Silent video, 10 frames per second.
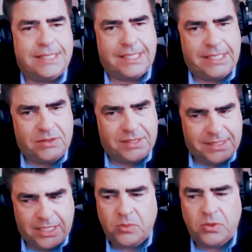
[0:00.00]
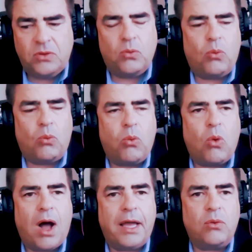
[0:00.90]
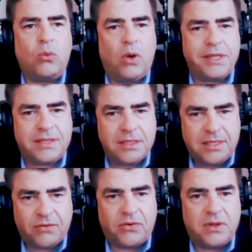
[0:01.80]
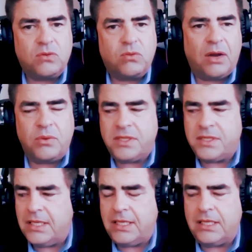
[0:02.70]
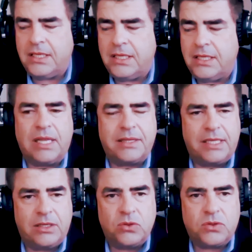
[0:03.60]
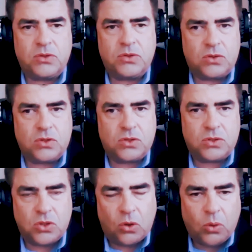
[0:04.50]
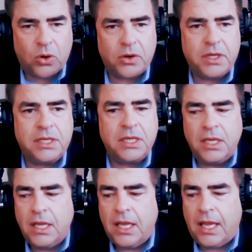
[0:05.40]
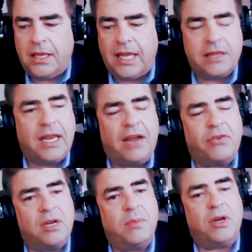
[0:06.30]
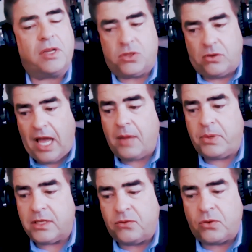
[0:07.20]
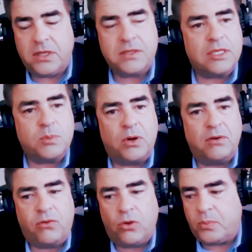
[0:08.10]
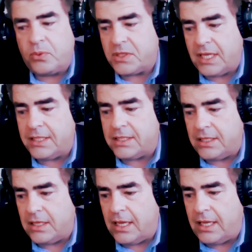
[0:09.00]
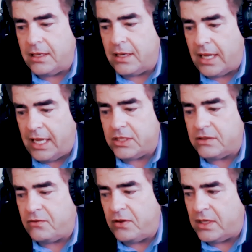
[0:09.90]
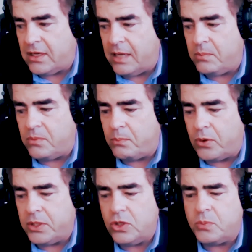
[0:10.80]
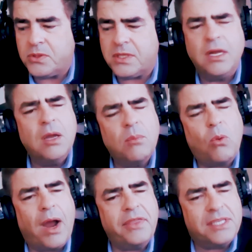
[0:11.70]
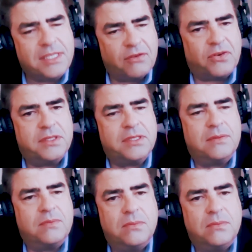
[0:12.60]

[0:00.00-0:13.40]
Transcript: Can you tell me why? What's the difference? Why are we seeing um, Latinos so worried? And not that African Americans are not, because 46.4% yeah. and, and Asians 59.2%. But why the difference?